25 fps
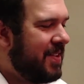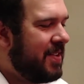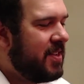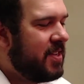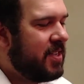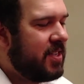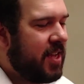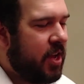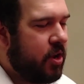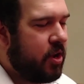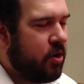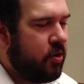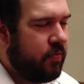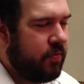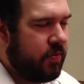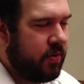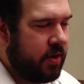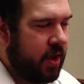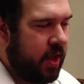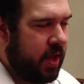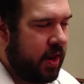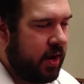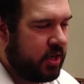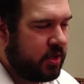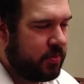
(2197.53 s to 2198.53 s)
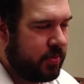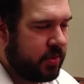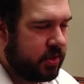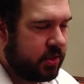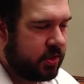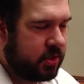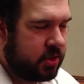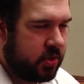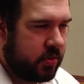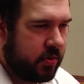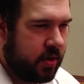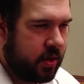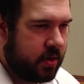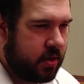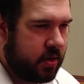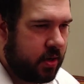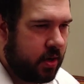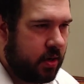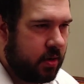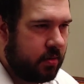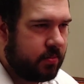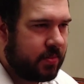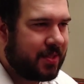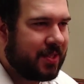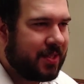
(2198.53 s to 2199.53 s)
Head over to
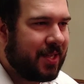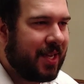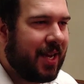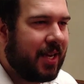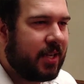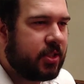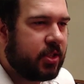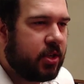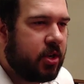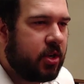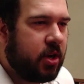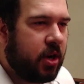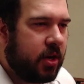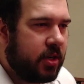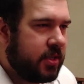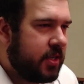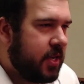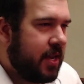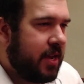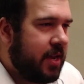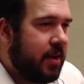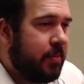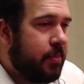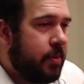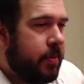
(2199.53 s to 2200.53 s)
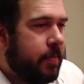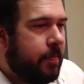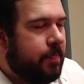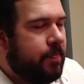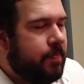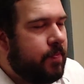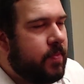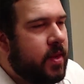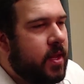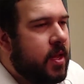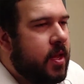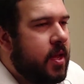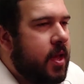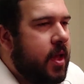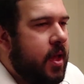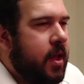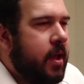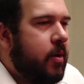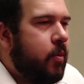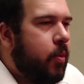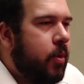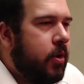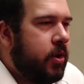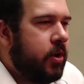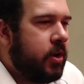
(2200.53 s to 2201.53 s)
nhbusinessshow.com/Cardtapp, and
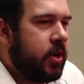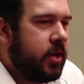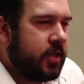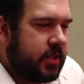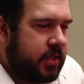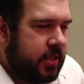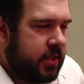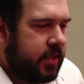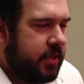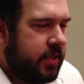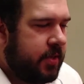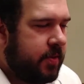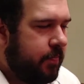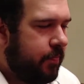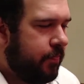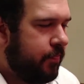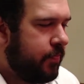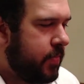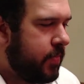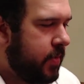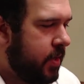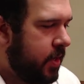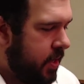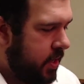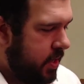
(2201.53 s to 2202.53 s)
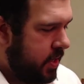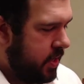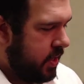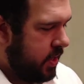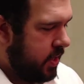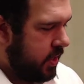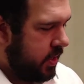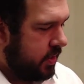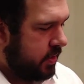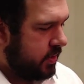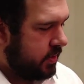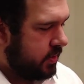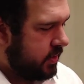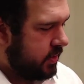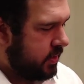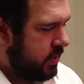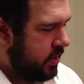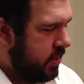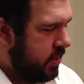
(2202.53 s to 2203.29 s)
what you're going to see is